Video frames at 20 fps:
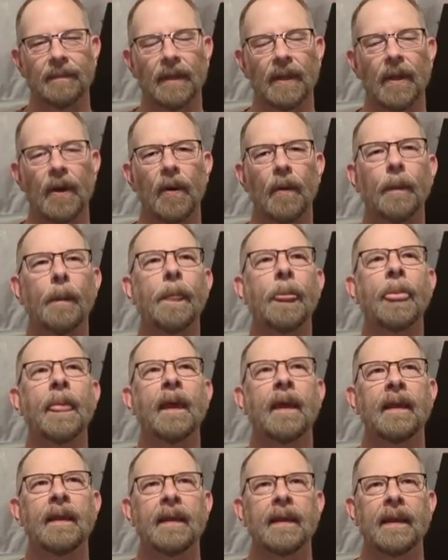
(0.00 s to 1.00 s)
below
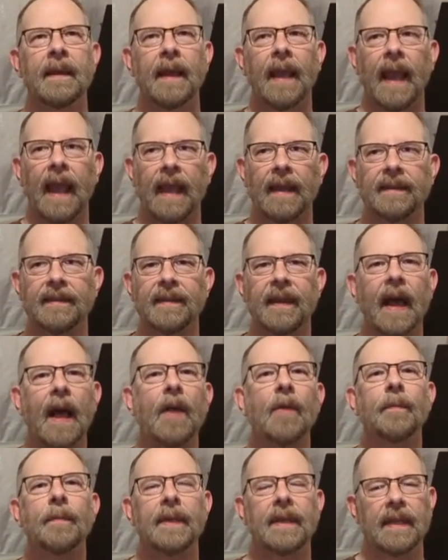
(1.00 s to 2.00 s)
and
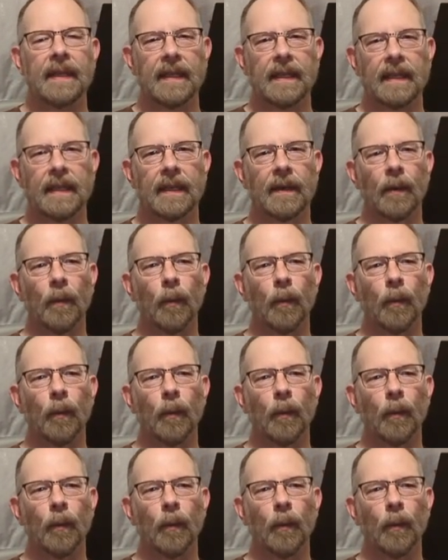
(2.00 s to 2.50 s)
tell me